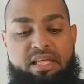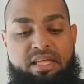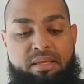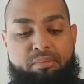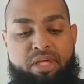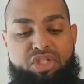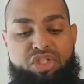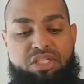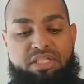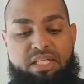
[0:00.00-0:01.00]
He
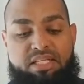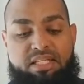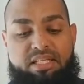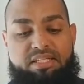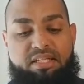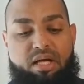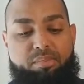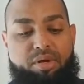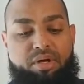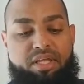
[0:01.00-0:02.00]
mentions in detail
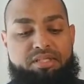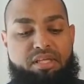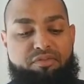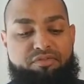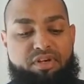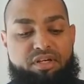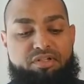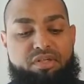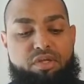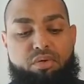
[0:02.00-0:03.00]
about his
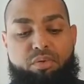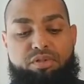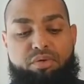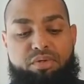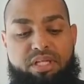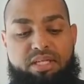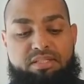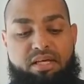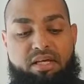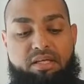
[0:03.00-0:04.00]
affairs with
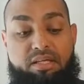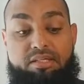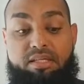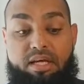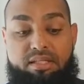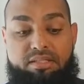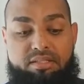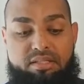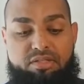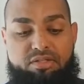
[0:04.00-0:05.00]
Unayza, his cousin
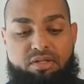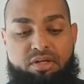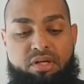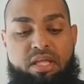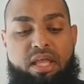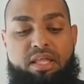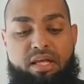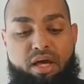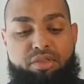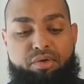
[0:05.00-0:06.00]
sister, and
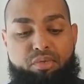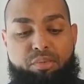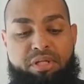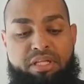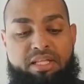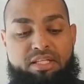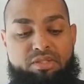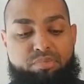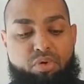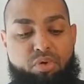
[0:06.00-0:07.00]
other women in his
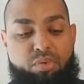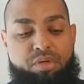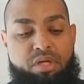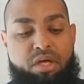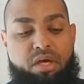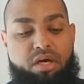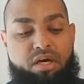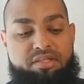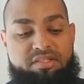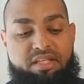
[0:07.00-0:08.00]
poem
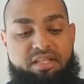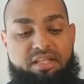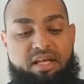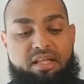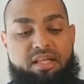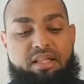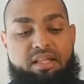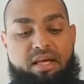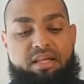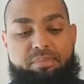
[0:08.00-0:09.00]
Qasida
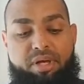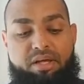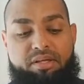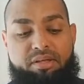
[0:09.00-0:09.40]
Lamia.